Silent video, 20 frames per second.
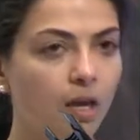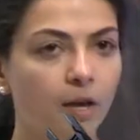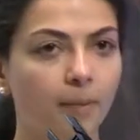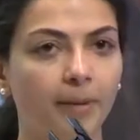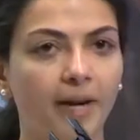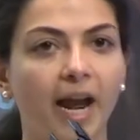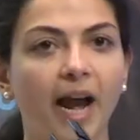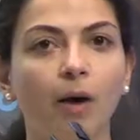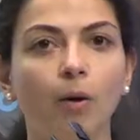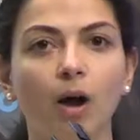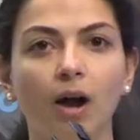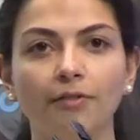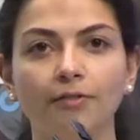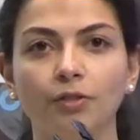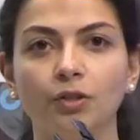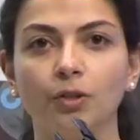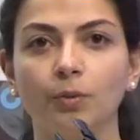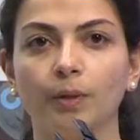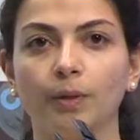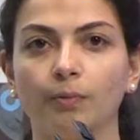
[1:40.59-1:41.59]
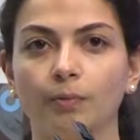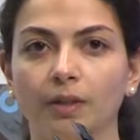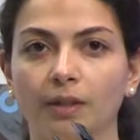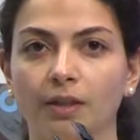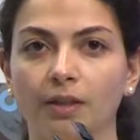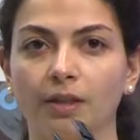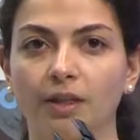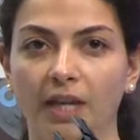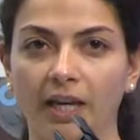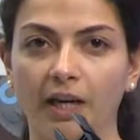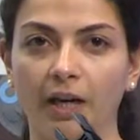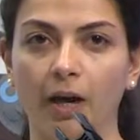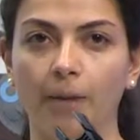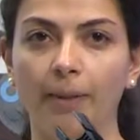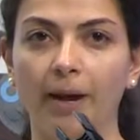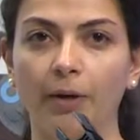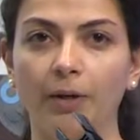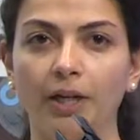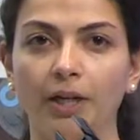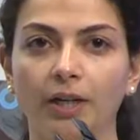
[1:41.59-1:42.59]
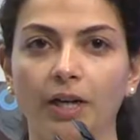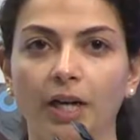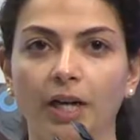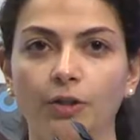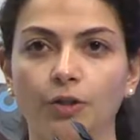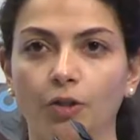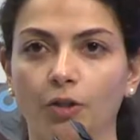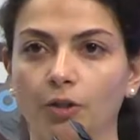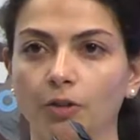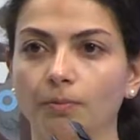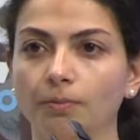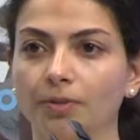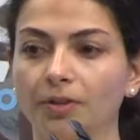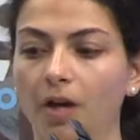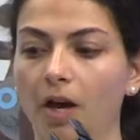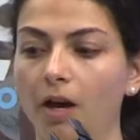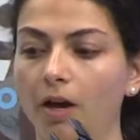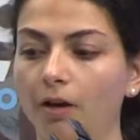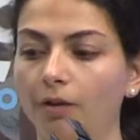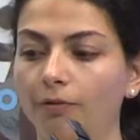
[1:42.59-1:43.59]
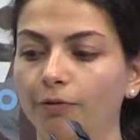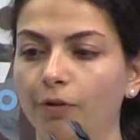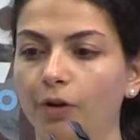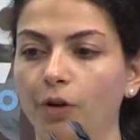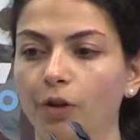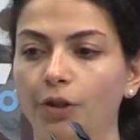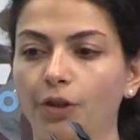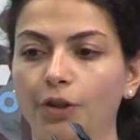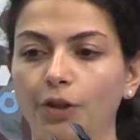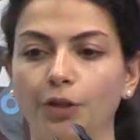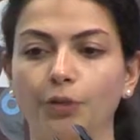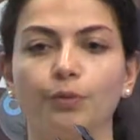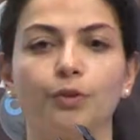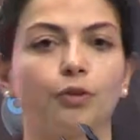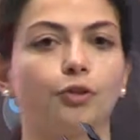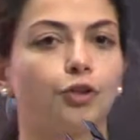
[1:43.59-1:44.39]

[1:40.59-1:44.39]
But how often do we really think about it in terms of the user